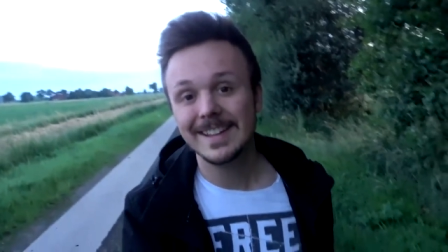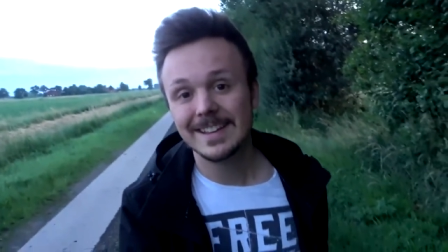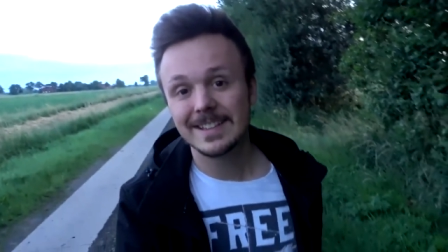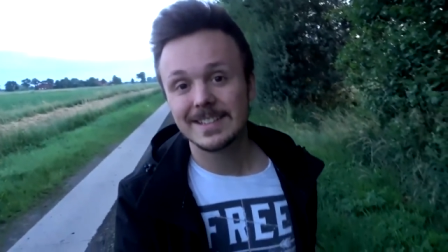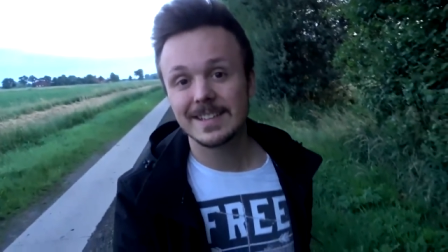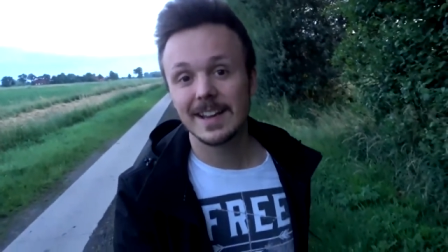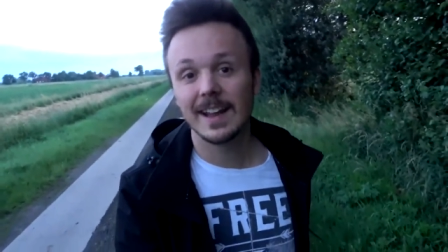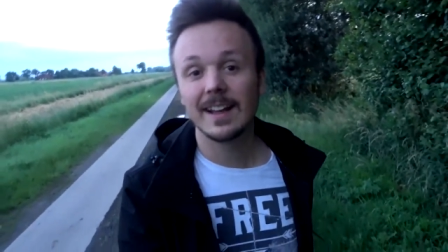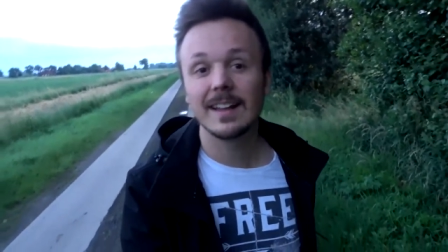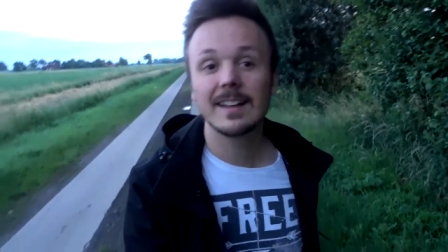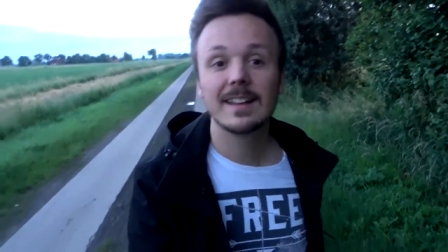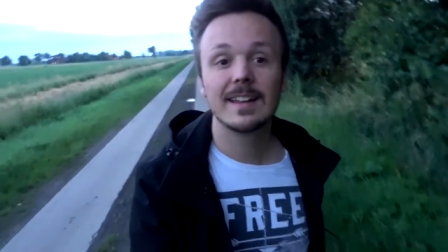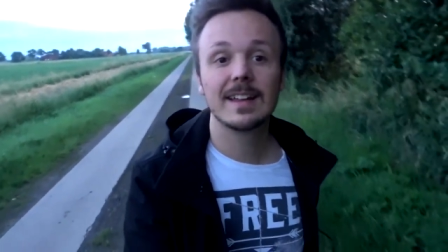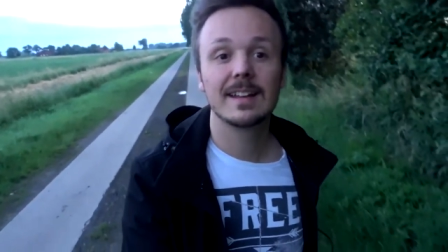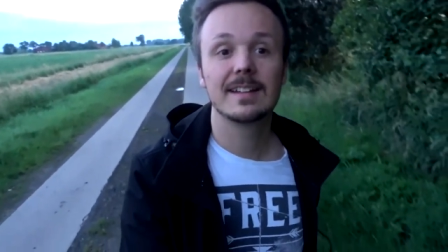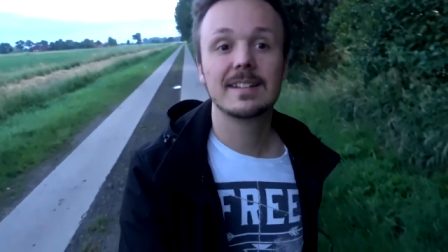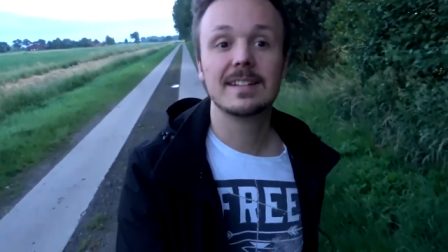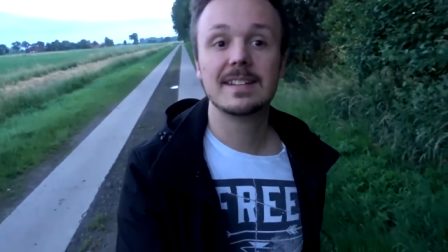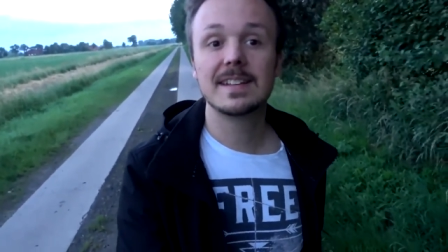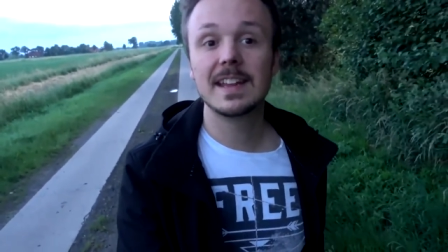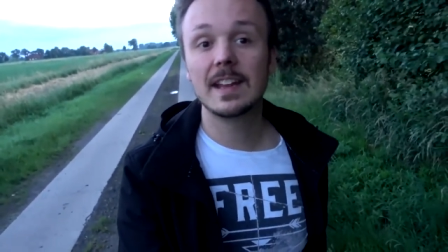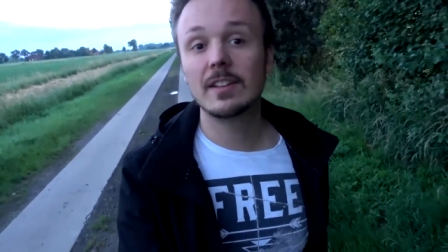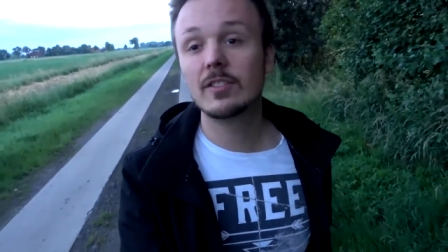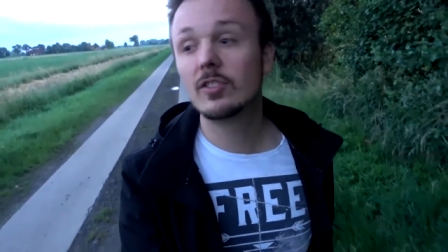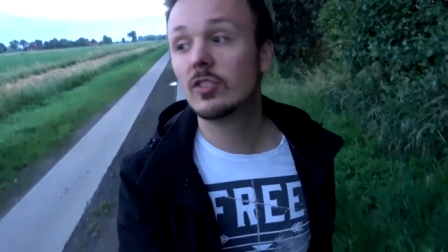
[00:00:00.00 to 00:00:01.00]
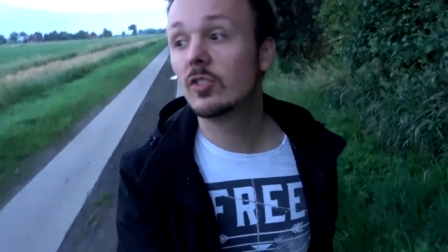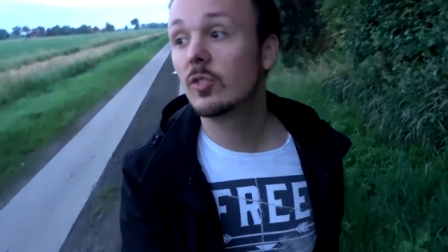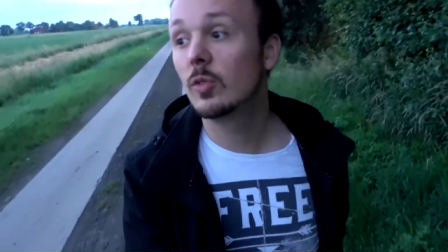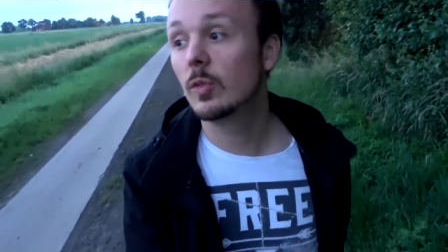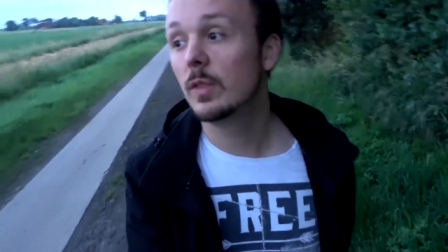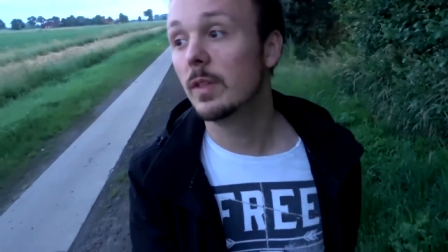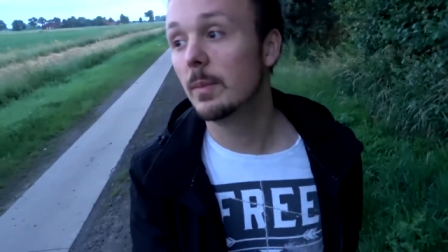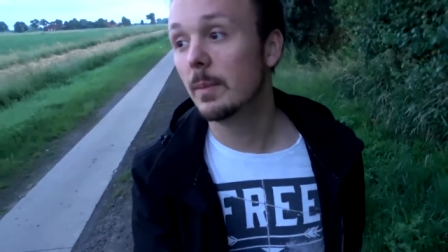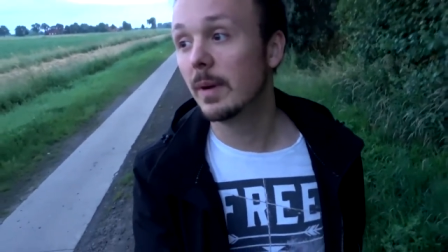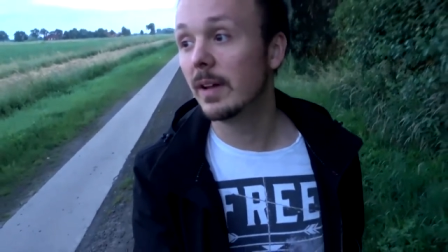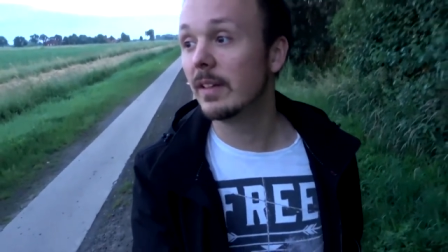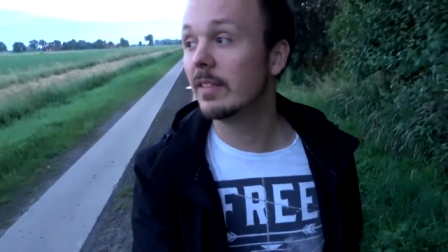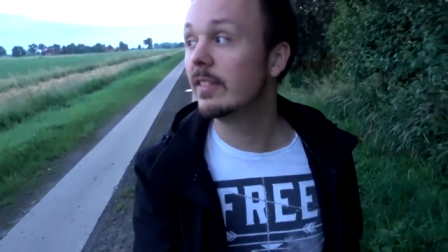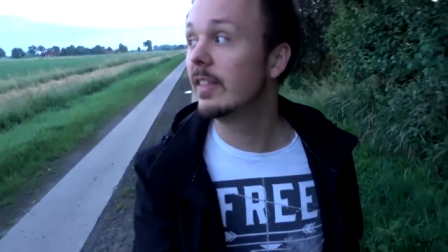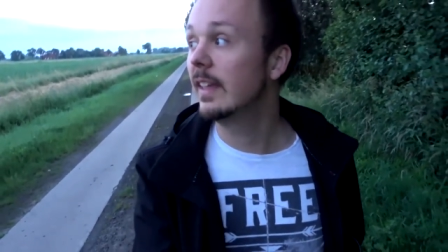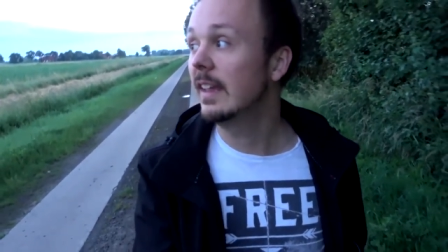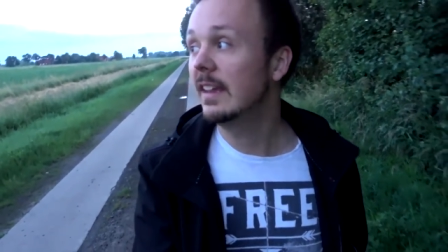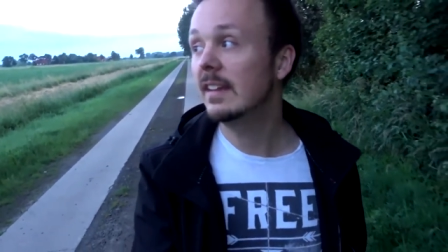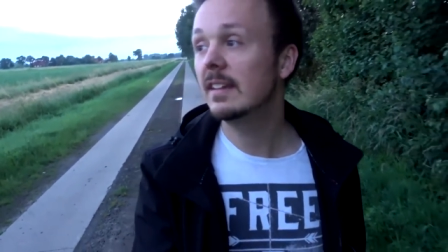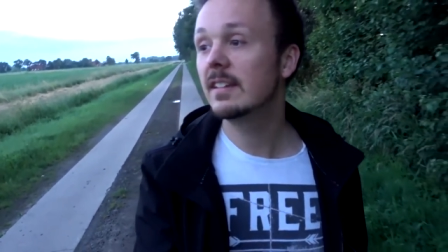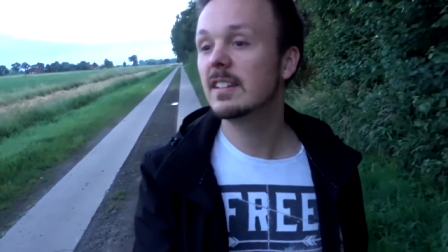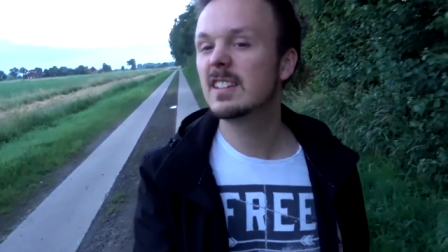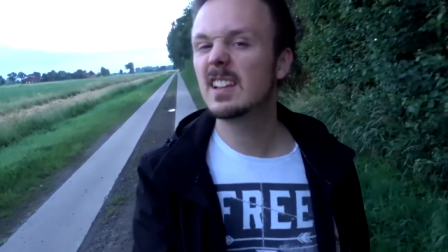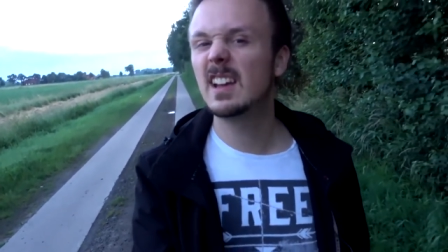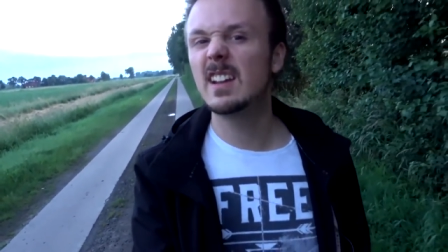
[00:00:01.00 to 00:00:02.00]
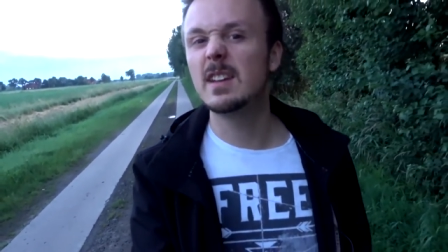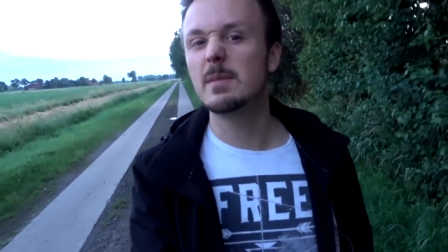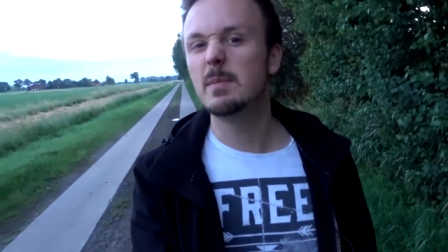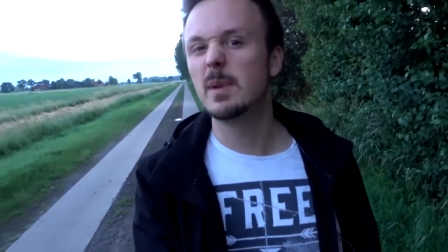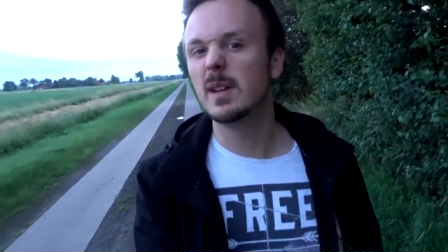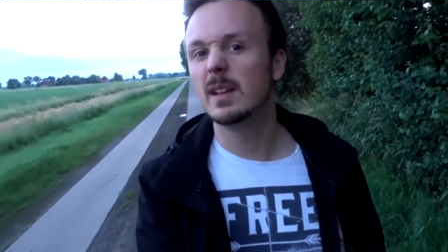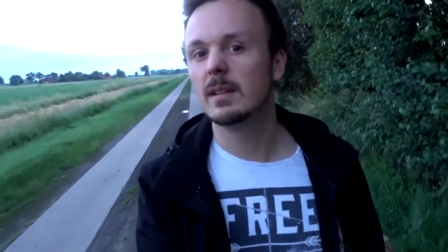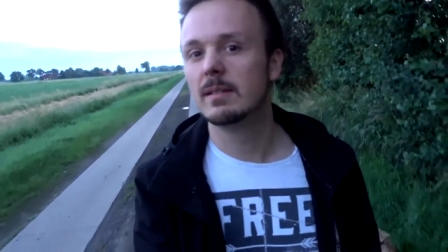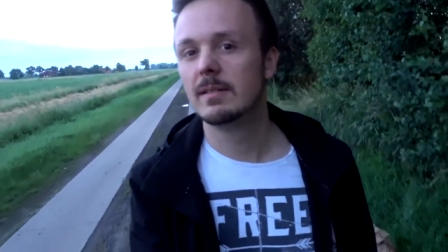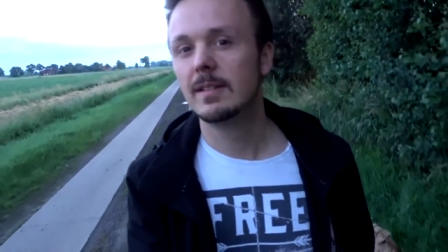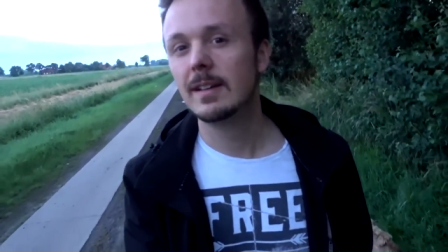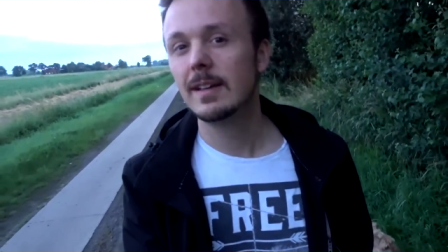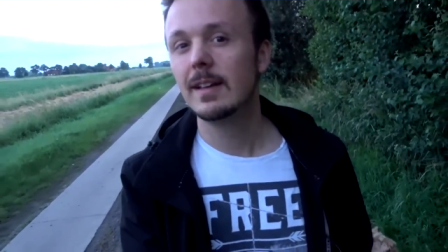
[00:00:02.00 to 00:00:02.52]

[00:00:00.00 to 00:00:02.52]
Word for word: Shari got attached to them, I think, a tiny bit.